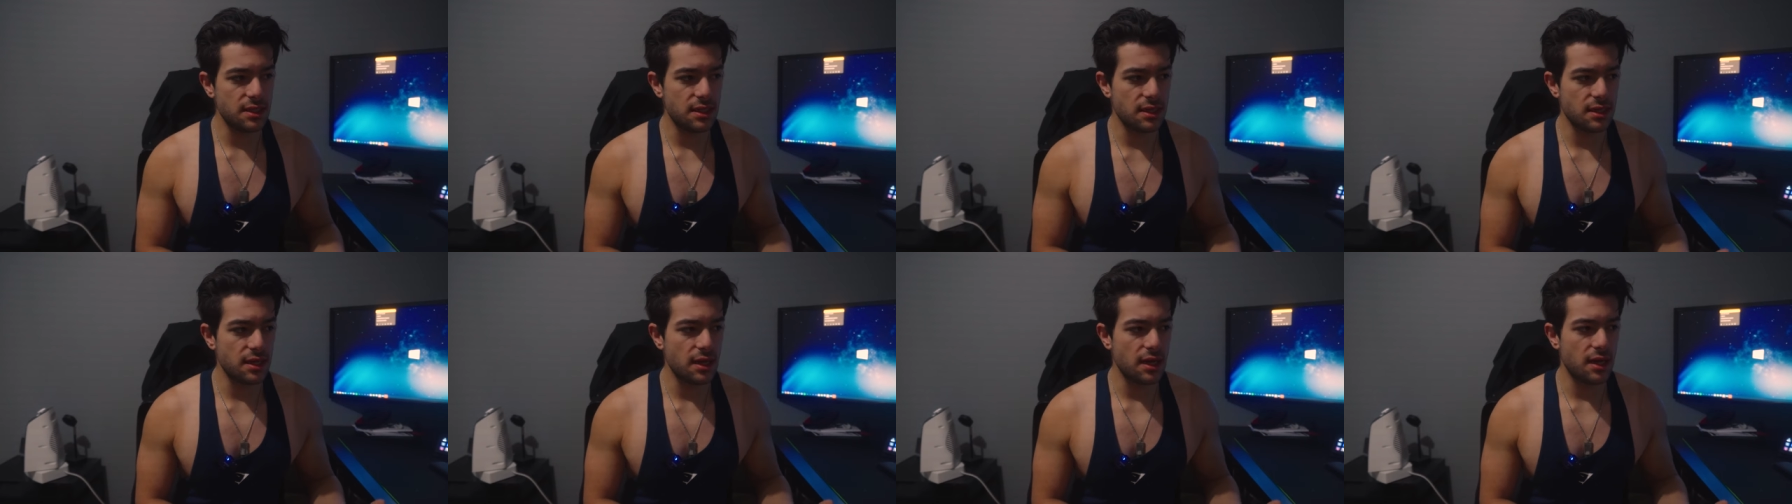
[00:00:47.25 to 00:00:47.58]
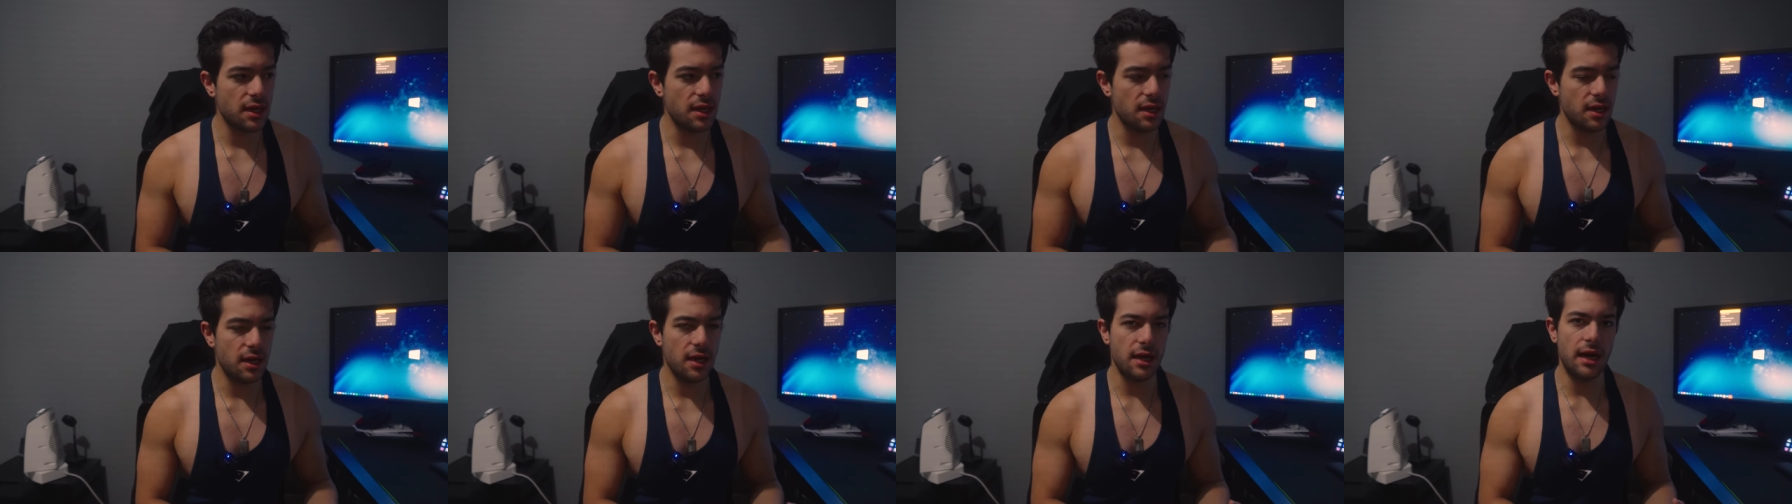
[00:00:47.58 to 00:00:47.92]
Uh,
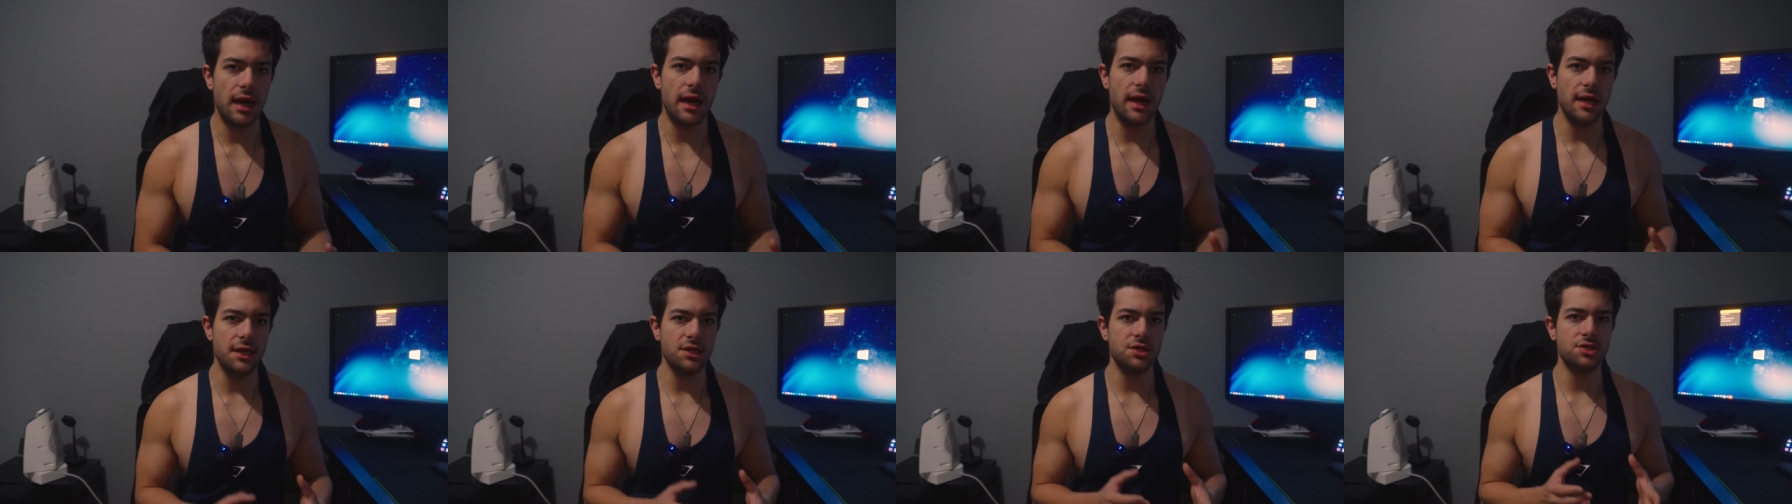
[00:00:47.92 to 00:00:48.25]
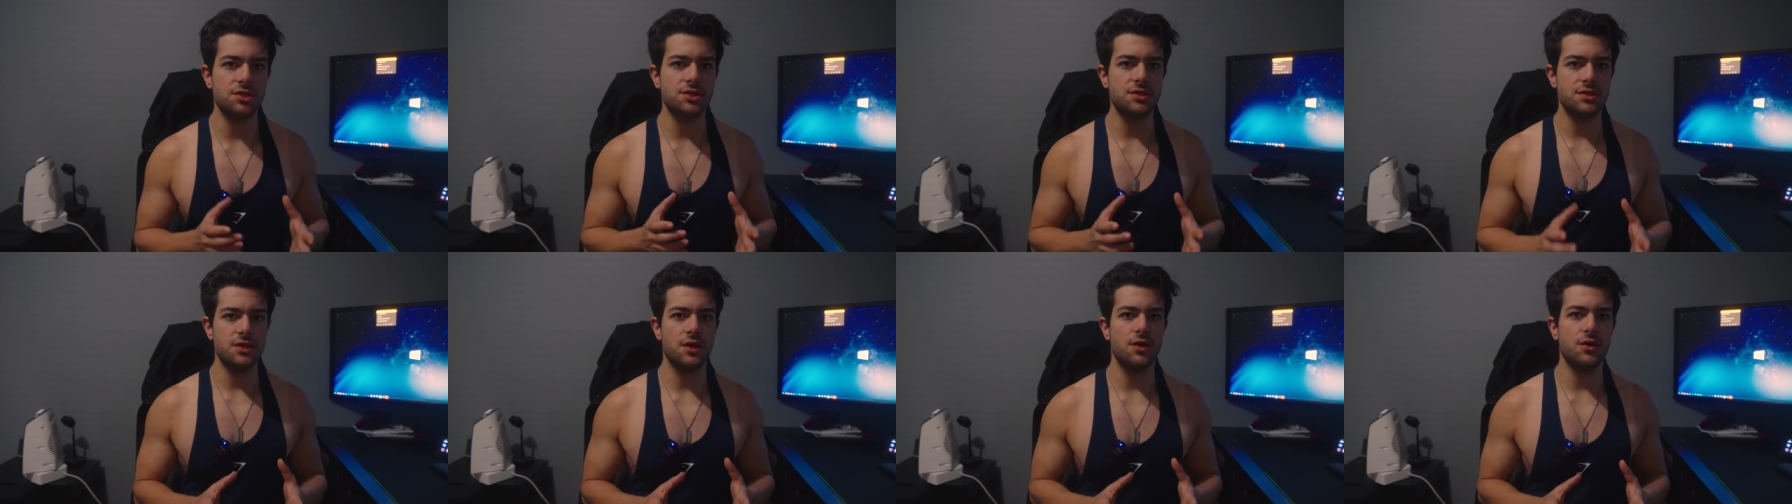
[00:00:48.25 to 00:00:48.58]
I
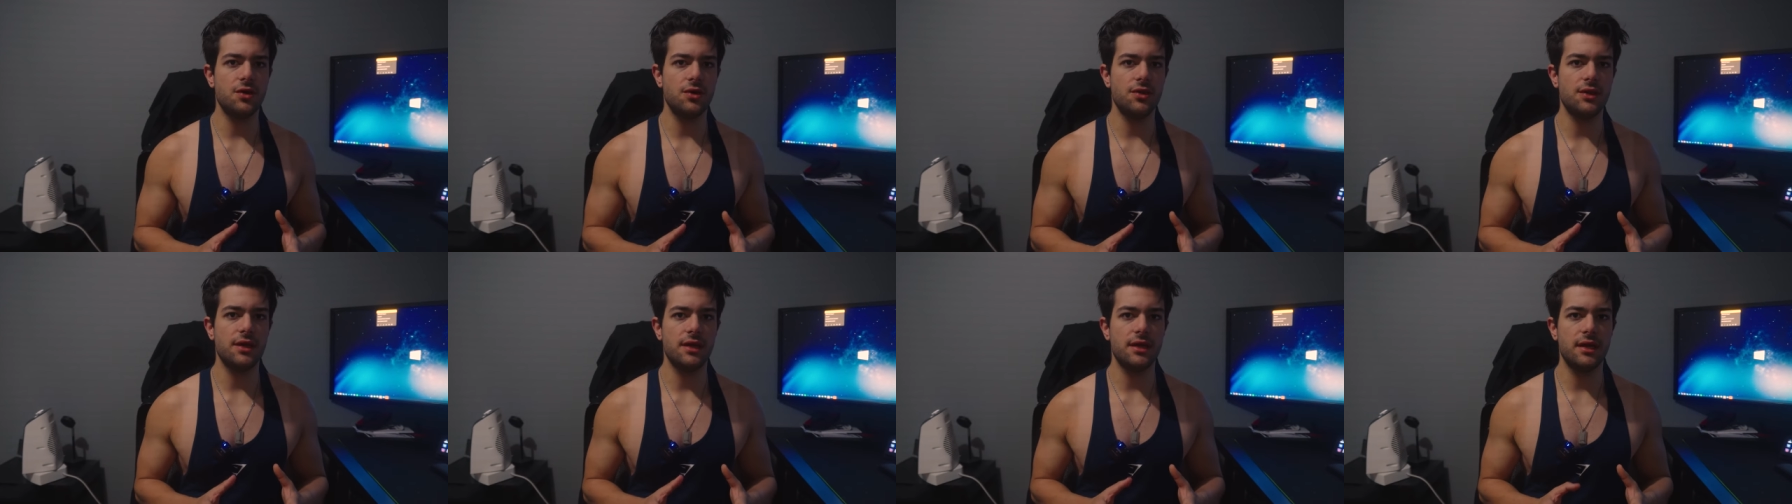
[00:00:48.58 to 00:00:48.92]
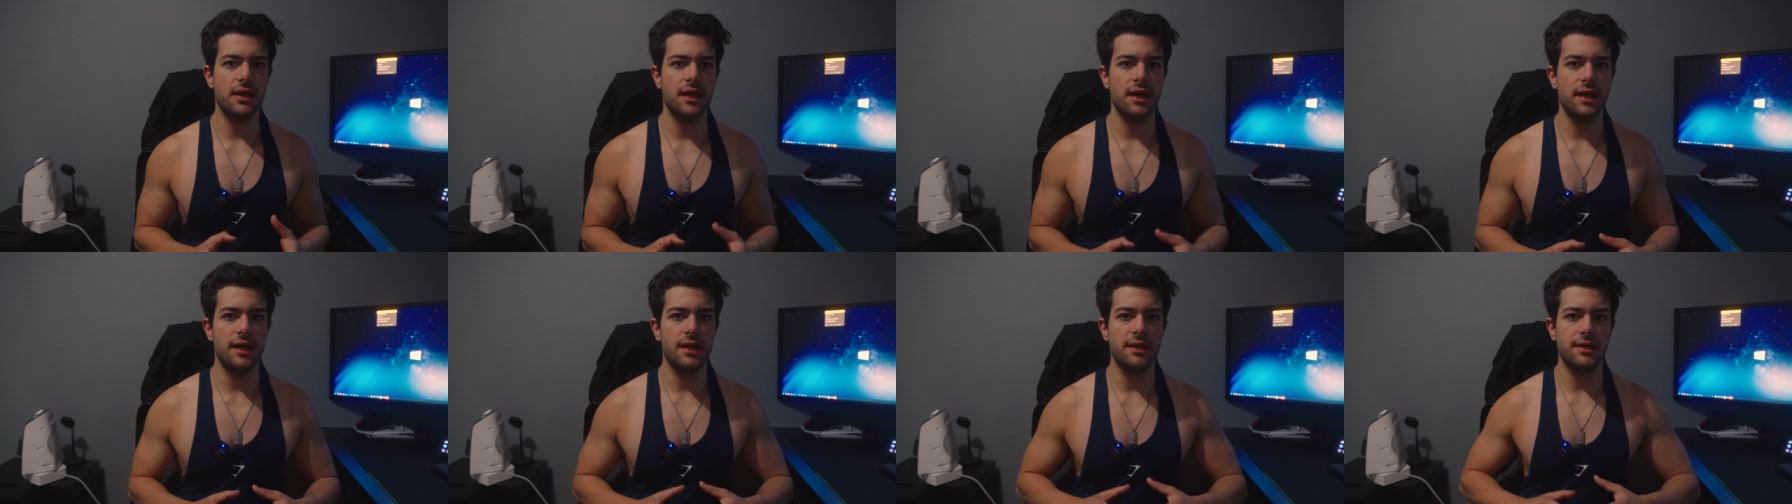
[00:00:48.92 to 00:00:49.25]
just know that,
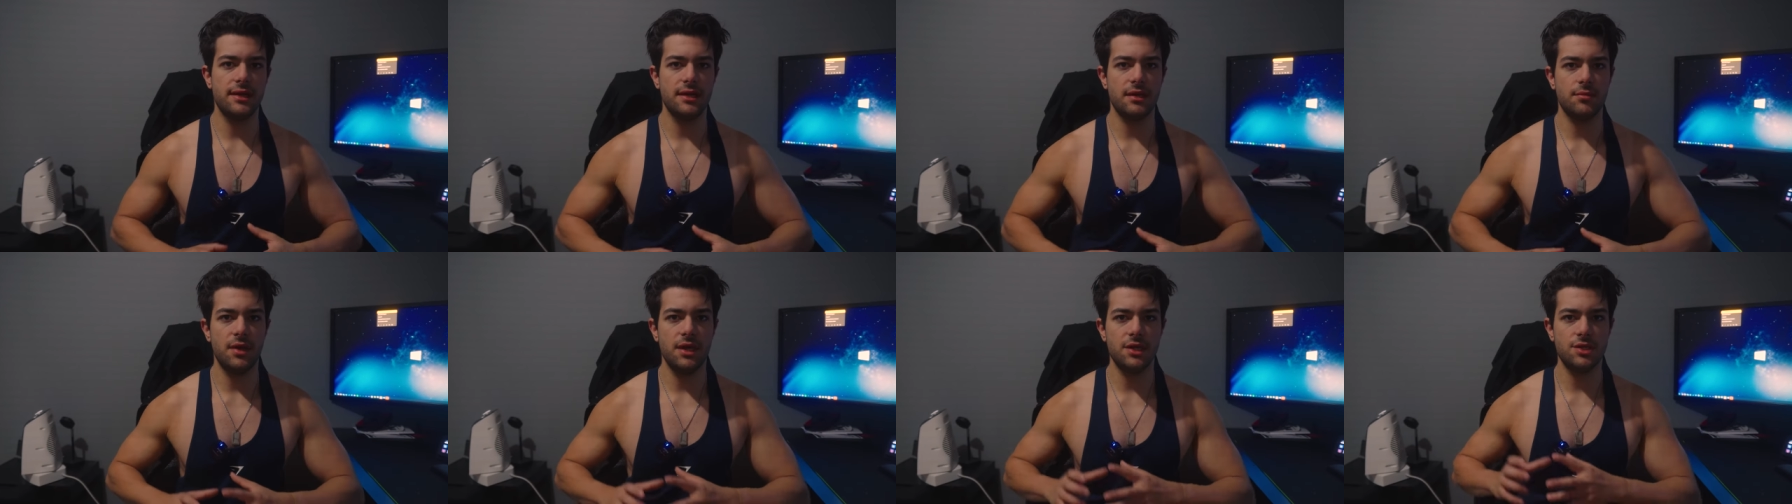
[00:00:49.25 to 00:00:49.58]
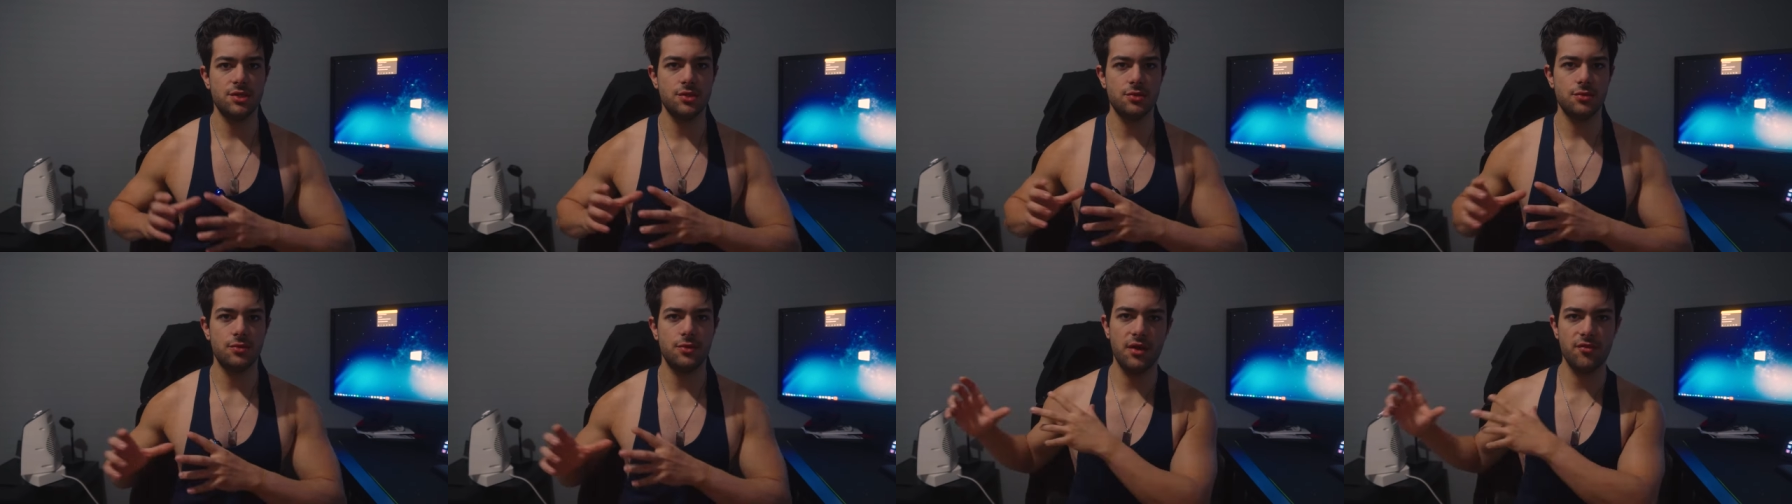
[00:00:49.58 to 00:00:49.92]
hey, I need to make
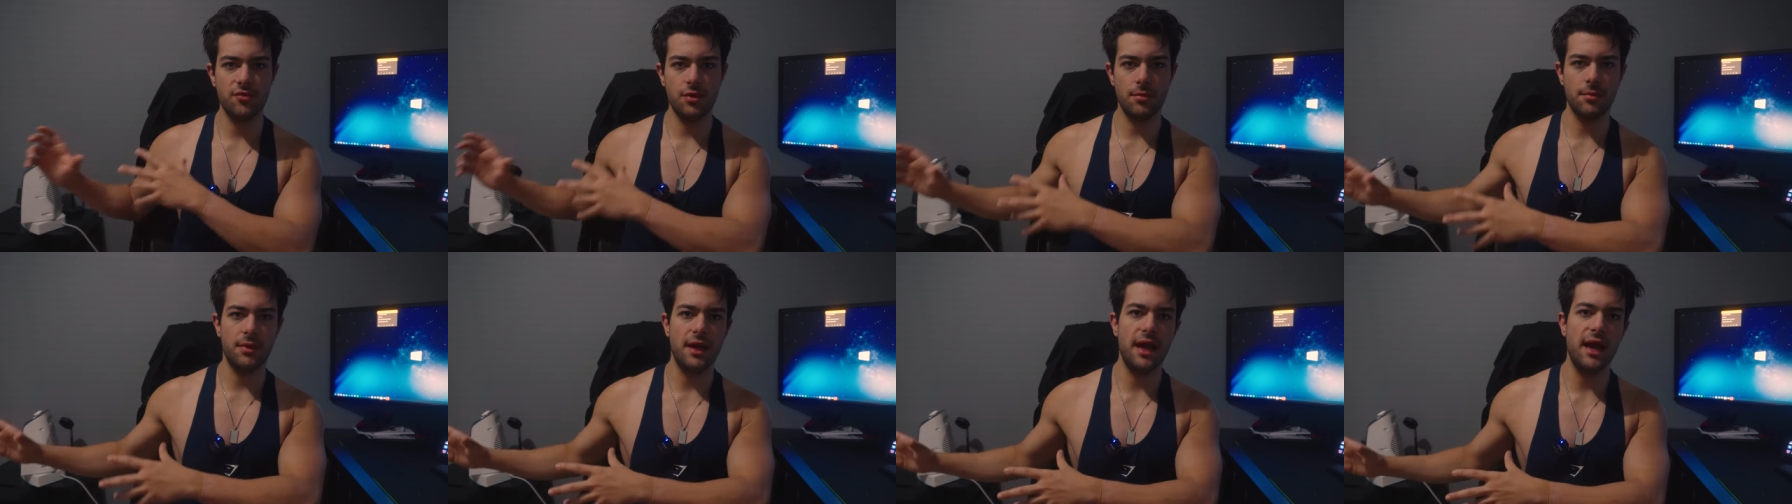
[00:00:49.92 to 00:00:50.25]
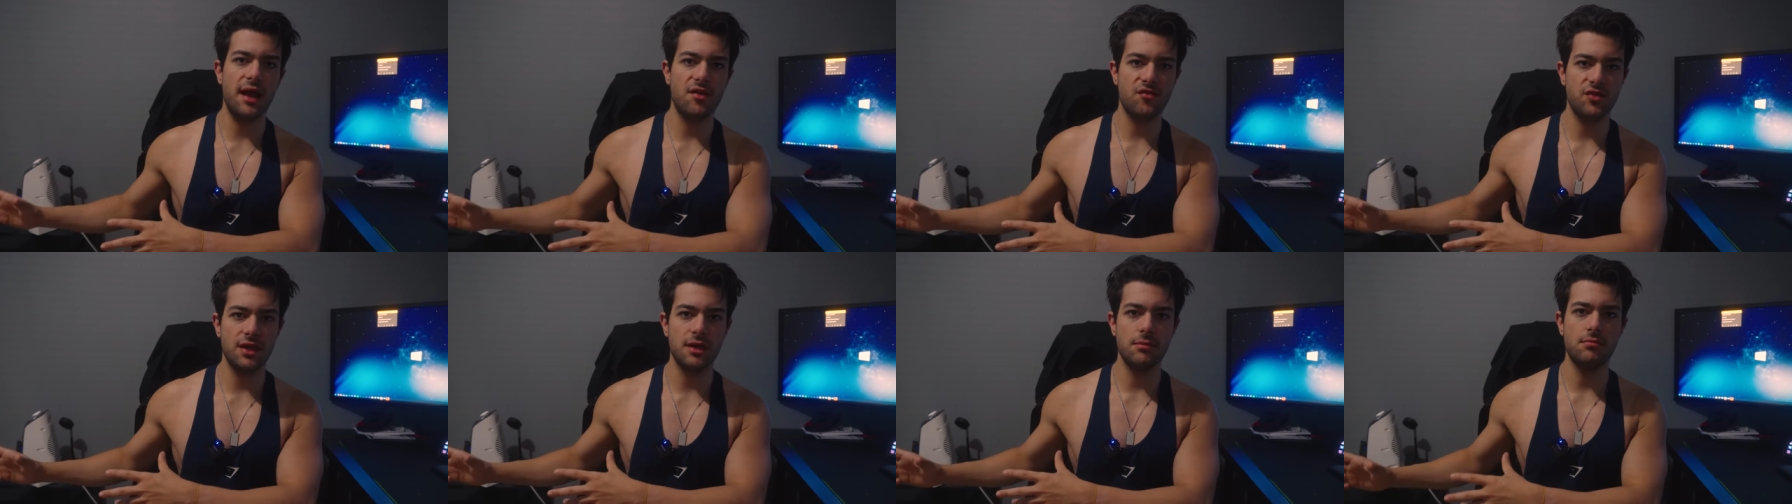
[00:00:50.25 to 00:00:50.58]
sure whenever I'm
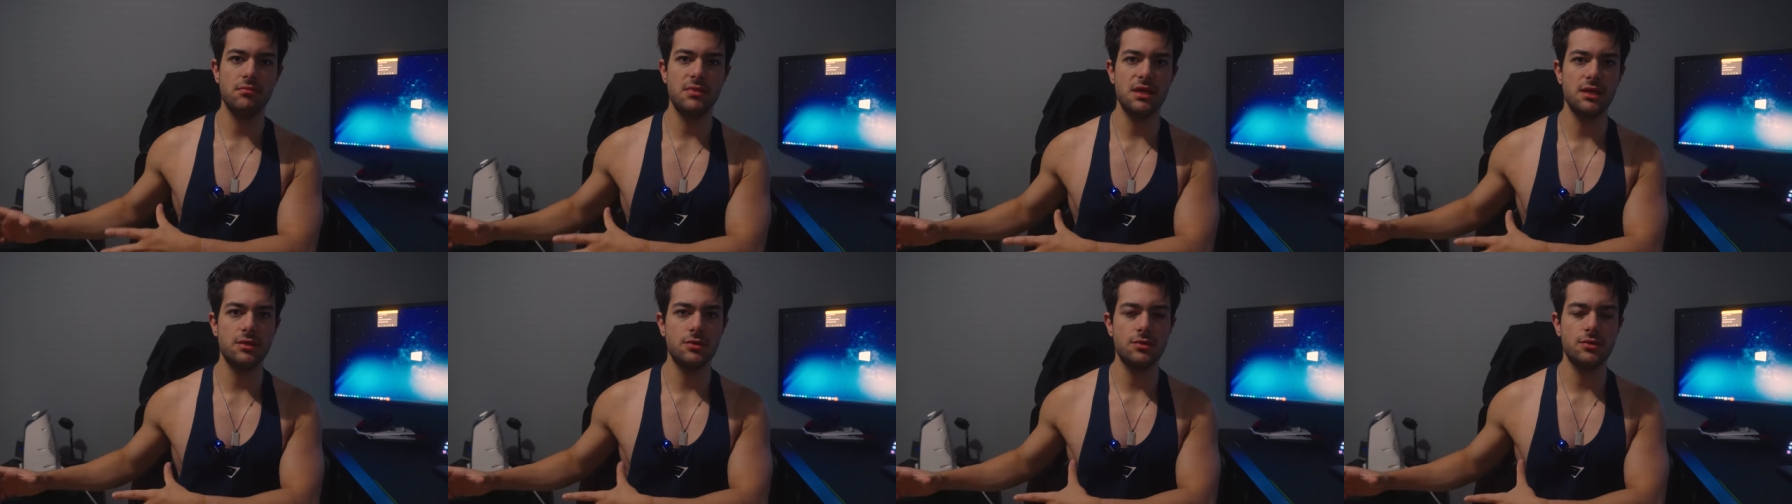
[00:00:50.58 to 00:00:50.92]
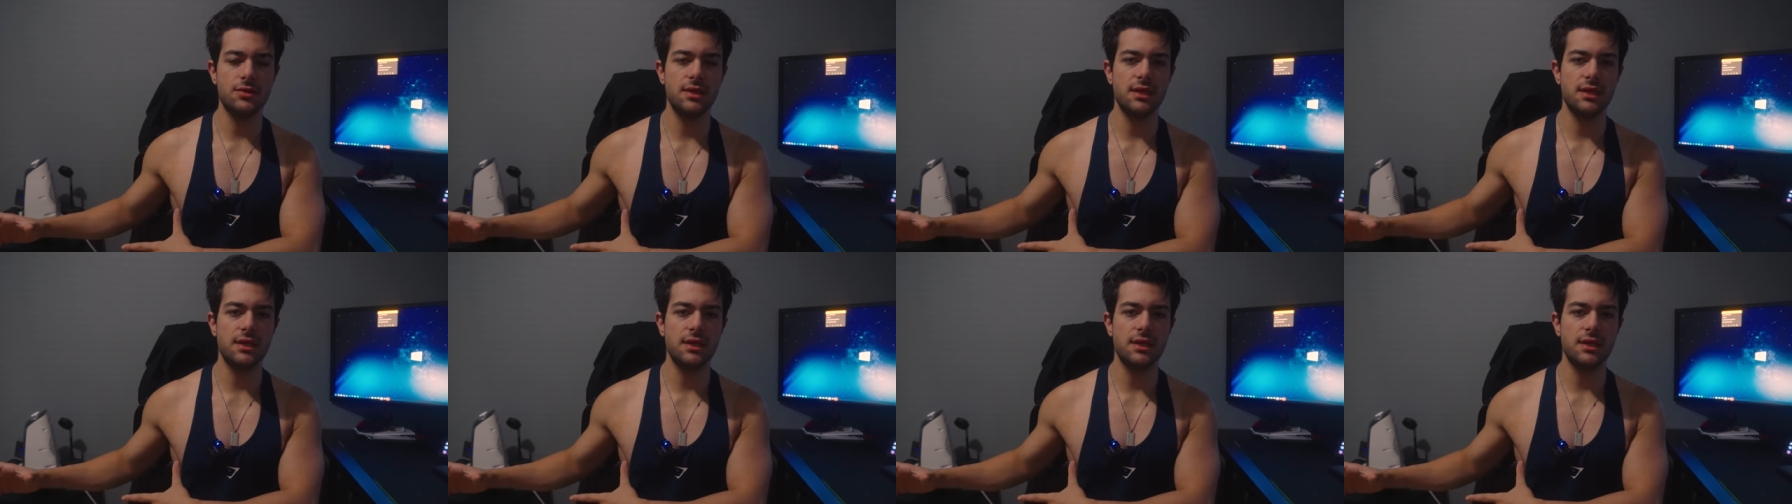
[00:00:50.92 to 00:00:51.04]
having a meal,